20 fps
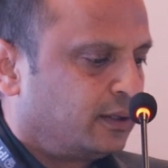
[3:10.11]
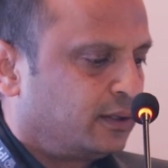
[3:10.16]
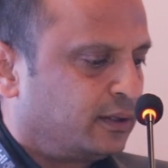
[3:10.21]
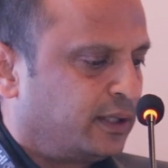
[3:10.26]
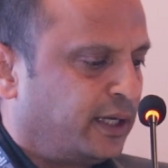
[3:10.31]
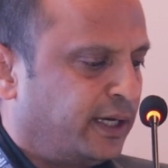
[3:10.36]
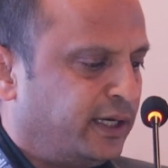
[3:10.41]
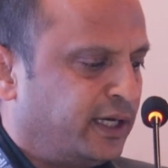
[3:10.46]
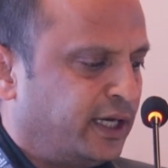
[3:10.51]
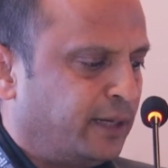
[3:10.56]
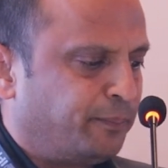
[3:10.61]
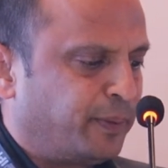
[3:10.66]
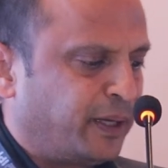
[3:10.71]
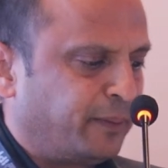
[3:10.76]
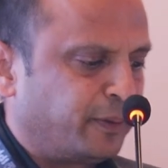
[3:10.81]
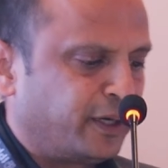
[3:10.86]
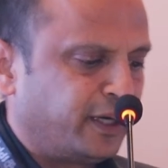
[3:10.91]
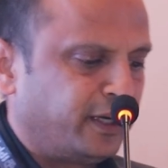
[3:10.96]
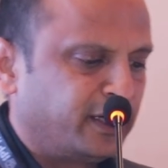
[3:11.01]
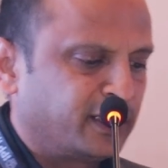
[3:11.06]
The Indian
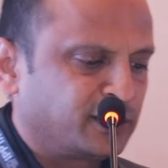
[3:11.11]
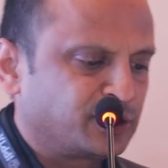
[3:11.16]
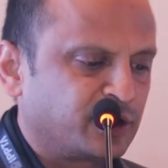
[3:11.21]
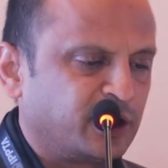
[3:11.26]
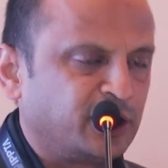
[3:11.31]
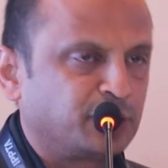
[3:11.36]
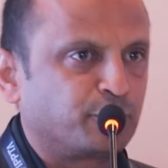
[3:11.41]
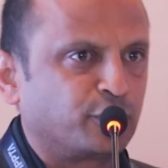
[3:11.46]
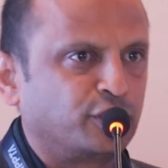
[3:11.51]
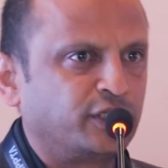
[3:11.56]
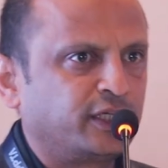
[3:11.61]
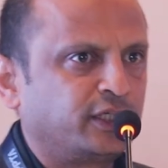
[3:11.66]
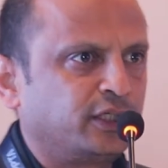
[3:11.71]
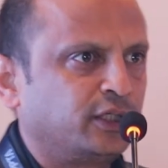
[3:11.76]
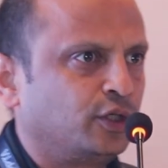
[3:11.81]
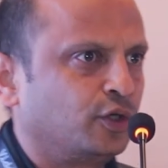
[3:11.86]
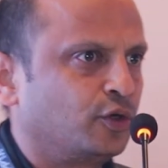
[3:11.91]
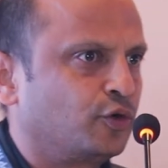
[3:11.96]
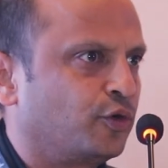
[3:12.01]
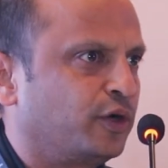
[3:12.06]
paper industry is
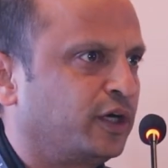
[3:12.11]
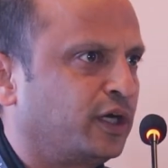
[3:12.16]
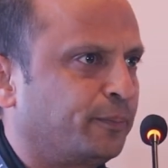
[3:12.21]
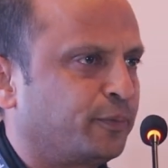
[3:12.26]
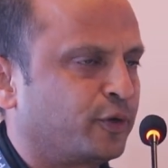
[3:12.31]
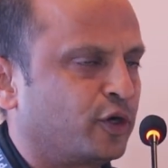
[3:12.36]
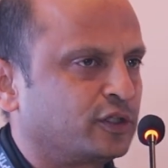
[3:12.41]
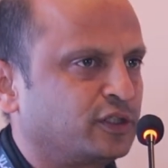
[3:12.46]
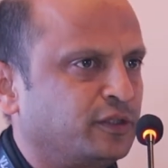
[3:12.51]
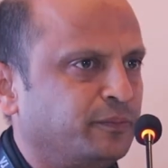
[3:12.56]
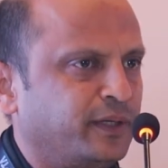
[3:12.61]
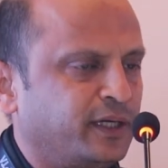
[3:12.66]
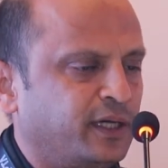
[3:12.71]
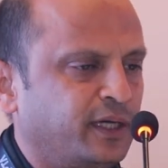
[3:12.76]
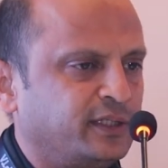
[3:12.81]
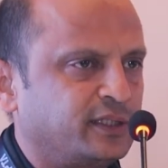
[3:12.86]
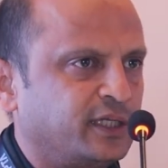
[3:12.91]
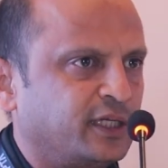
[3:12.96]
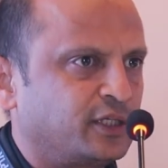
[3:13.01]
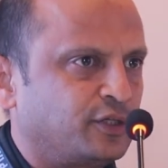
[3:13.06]
projected to grow at
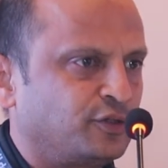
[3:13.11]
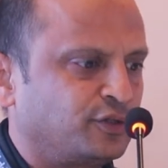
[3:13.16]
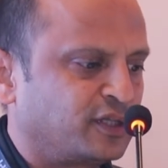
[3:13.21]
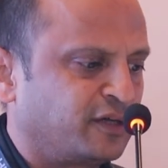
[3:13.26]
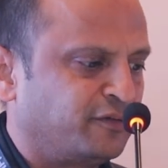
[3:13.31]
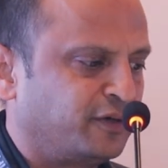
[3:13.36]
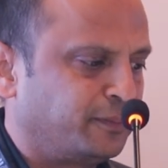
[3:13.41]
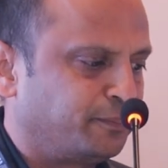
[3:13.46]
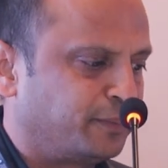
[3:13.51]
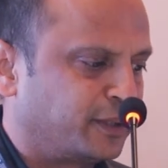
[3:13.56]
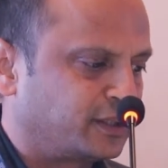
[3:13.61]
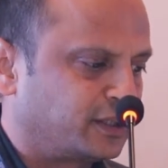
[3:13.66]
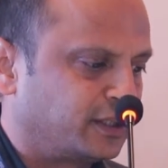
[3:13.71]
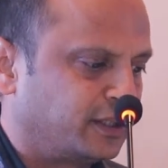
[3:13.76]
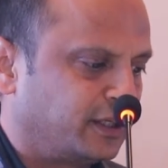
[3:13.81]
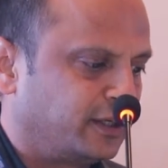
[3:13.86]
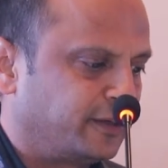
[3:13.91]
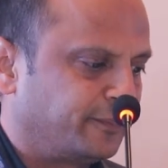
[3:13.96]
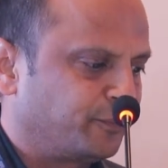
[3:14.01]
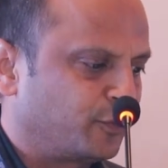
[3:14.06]
approximately 6 to
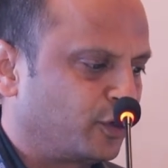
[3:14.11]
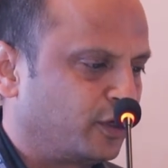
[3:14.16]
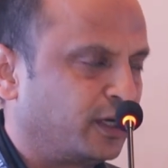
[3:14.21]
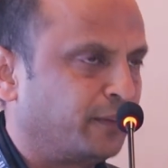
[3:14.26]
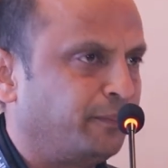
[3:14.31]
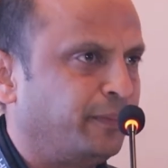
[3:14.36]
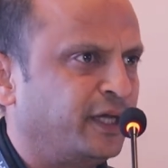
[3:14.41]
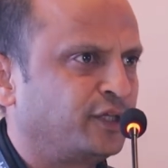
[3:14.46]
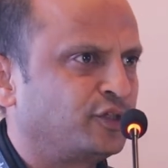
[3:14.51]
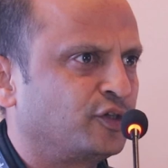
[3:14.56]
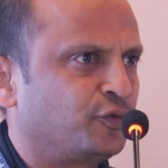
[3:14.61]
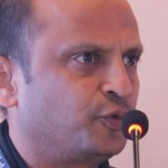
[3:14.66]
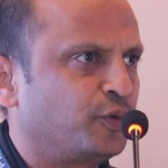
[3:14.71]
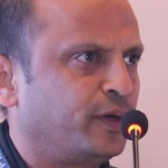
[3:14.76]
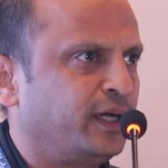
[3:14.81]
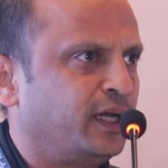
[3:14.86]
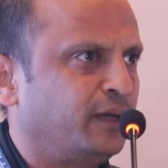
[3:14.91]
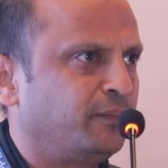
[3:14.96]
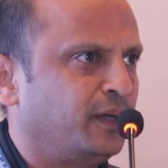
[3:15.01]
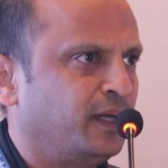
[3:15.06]
7% on a base of
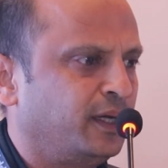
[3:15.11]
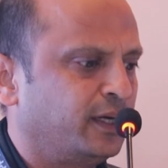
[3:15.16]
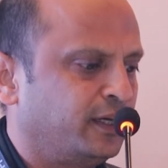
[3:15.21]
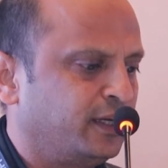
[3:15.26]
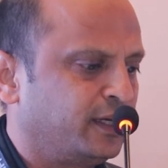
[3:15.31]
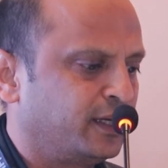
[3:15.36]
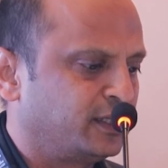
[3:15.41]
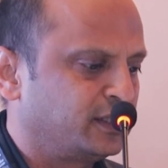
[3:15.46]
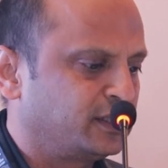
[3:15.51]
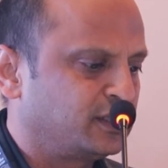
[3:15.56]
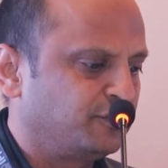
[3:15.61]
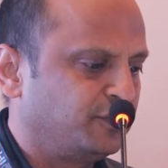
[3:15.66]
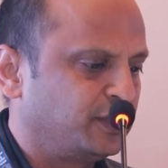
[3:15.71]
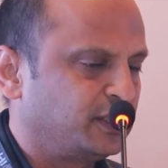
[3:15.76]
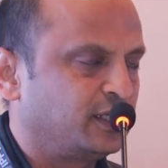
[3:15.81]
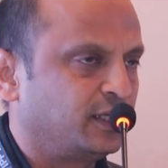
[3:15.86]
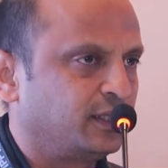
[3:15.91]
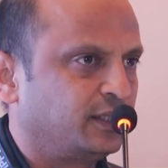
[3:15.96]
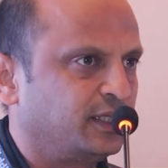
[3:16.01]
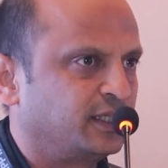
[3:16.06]
20 million tons,
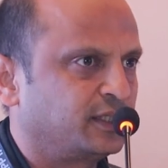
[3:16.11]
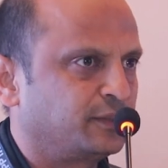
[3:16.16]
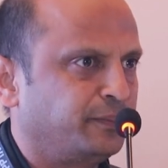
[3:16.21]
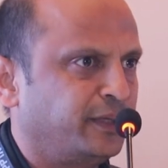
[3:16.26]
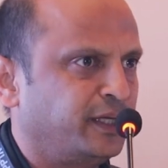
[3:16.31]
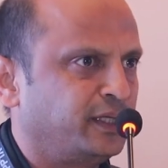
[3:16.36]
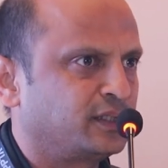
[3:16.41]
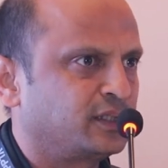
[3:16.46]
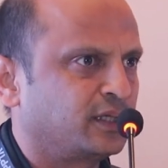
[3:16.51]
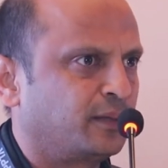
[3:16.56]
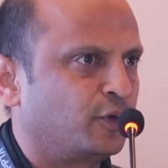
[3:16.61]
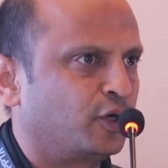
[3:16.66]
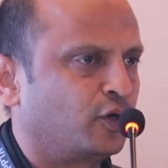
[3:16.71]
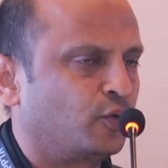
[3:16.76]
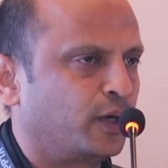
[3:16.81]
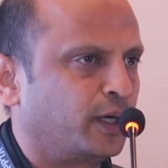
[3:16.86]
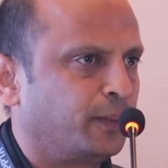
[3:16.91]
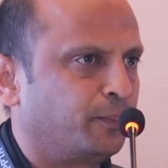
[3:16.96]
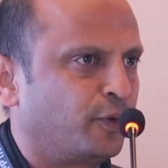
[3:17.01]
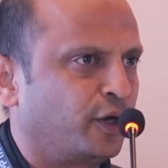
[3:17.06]
which this means about
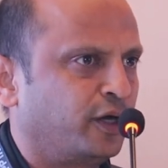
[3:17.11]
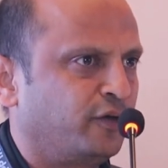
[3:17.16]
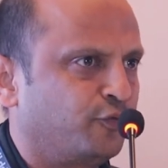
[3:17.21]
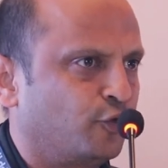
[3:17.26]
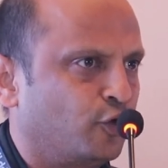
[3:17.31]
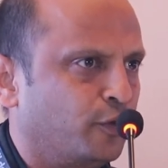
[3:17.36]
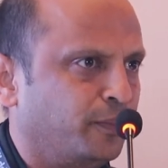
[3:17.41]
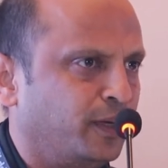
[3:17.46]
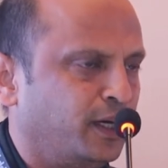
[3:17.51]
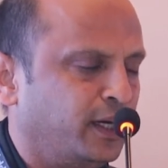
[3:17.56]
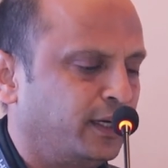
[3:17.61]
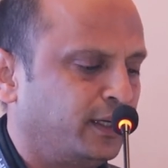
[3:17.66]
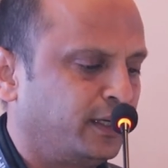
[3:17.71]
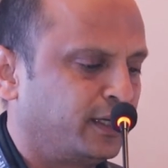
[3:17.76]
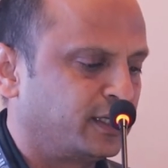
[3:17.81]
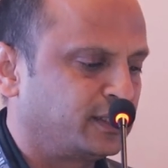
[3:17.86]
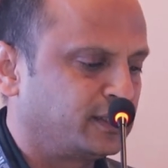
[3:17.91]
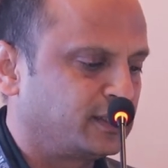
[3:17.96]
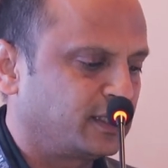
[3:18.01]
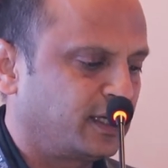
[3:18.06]
1.4 million
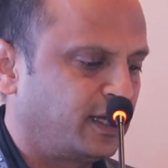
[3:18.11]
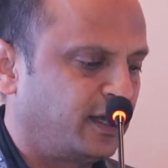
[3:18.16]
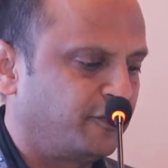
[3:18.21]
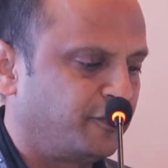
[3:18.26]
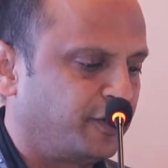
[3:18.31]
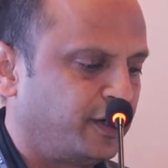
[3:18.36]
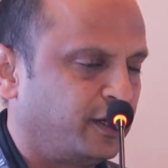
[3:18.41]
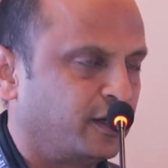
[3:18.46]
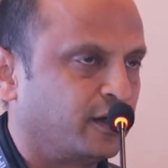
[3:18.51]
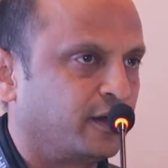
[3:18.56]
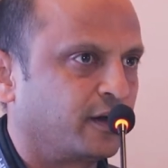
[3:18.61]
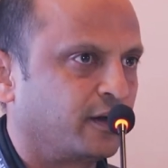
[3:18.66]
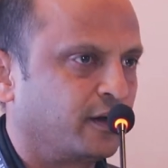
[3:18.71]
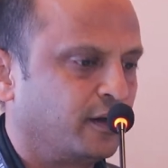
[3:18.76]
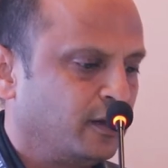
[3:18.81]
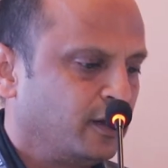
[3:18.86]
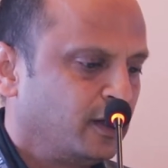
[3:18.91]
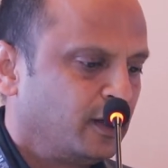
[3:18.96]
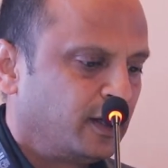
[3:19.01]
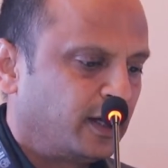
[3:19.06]
tons every year,
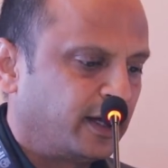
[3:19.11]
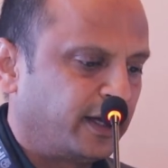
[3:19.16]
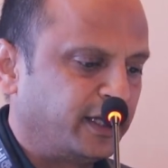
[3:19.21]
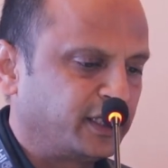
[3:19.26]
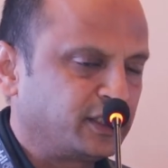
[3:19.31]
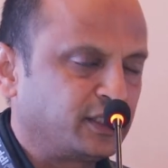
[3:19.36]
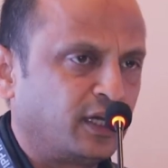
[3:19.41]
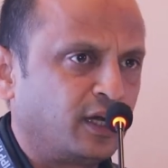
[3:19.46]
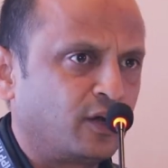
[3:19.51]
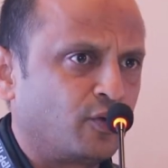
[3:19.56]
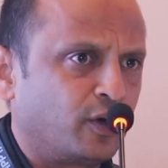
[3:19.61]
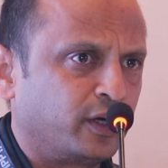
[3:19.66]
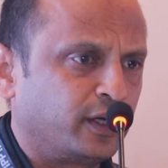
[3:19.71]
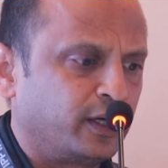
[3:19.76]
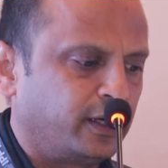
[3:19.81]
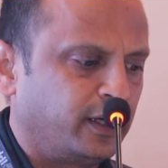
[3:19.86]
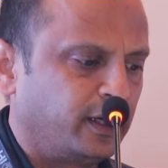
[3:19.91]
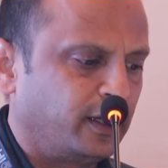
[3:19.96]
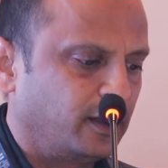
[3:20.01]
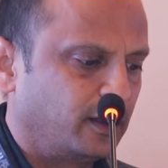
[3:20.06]
additional
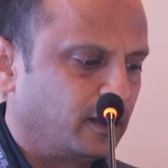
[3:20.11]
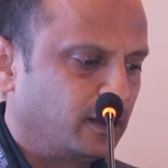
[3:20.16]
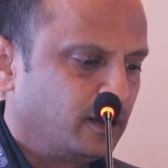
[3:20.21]
quantity.